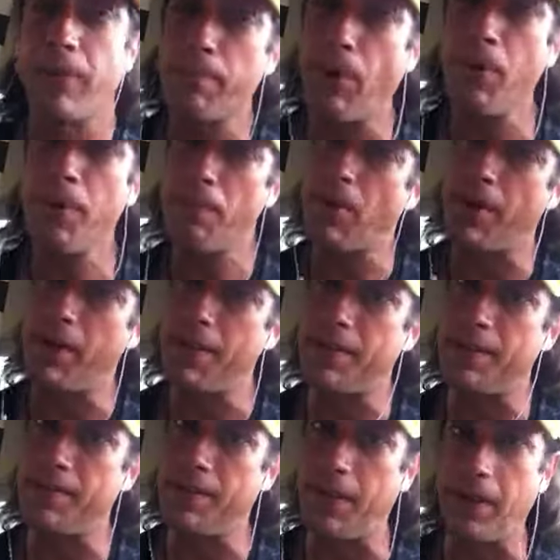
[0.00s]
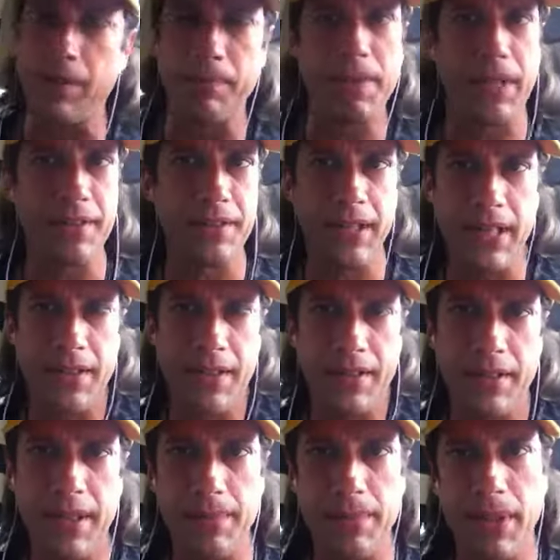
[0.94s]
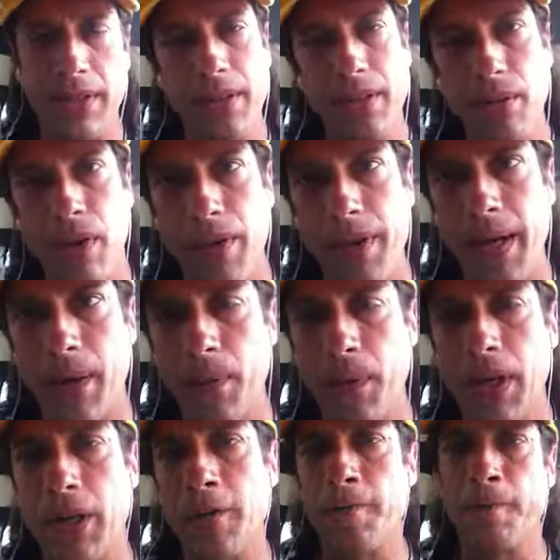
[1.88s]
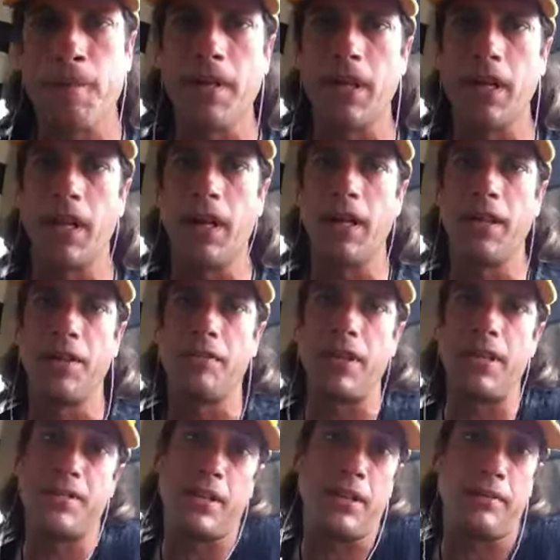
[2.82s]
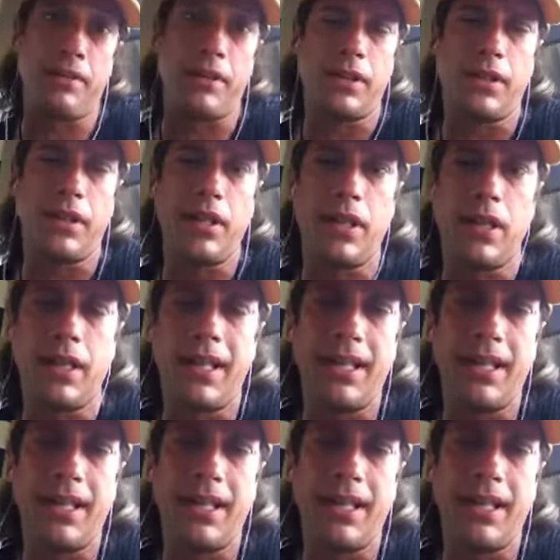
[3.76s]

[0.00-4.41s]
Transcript: for both parties involved, because A J's team didn't do all that well uh, in the race either, uh,